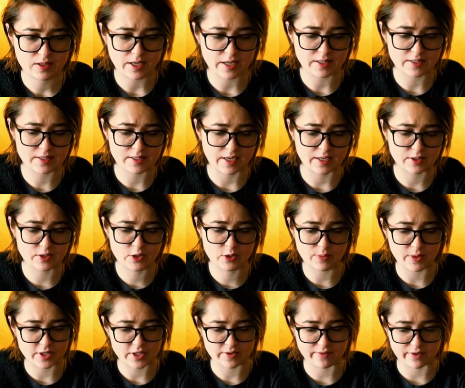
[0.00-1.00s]
It's like too
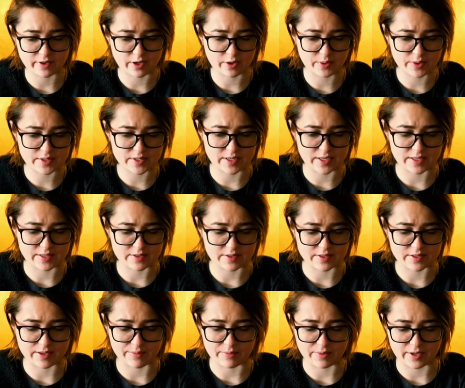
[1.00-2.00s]
much of a coincidence
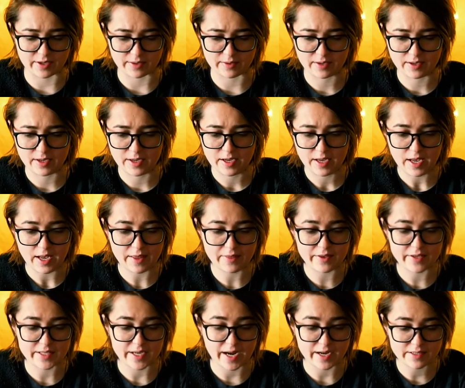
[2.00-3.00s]
or something. And
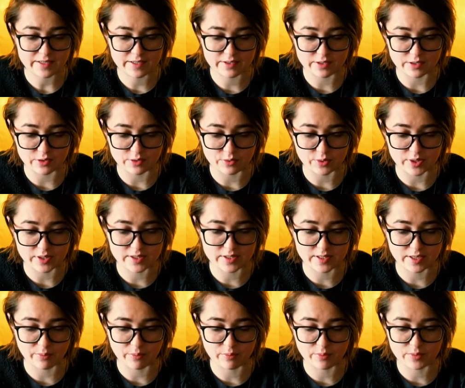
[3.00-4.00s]
this has to do with
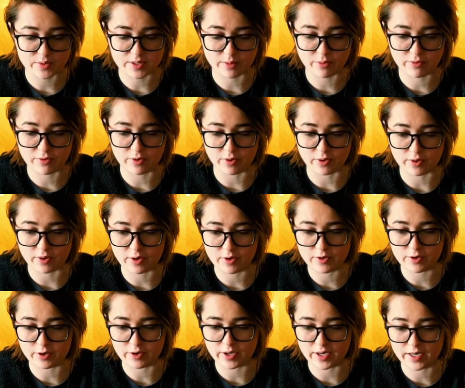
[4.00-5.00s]
some, some of your,
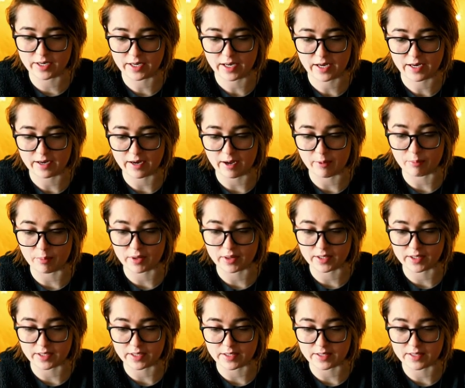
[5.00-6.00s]
your innate
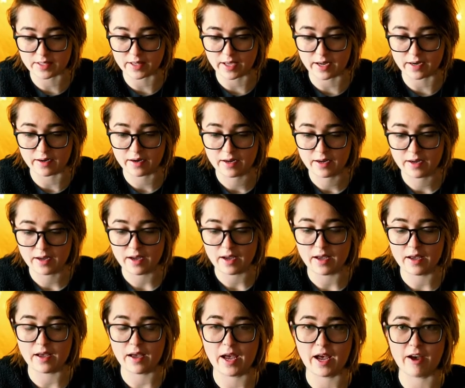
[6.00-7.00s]
abilities that
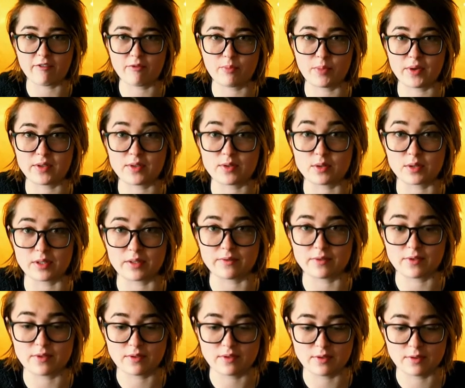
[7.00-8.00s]
have been sort of
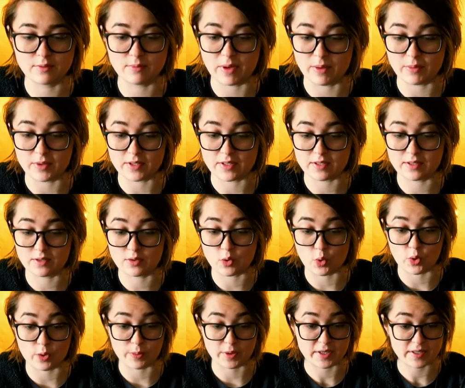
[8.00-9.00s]
maybe
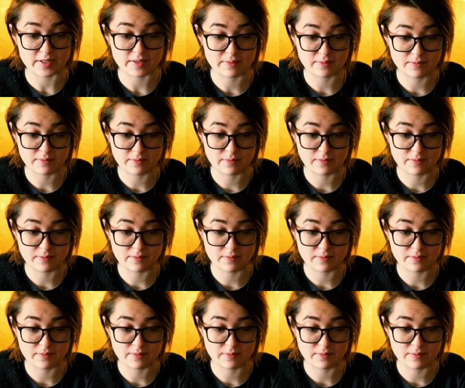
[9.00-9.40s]
dormant.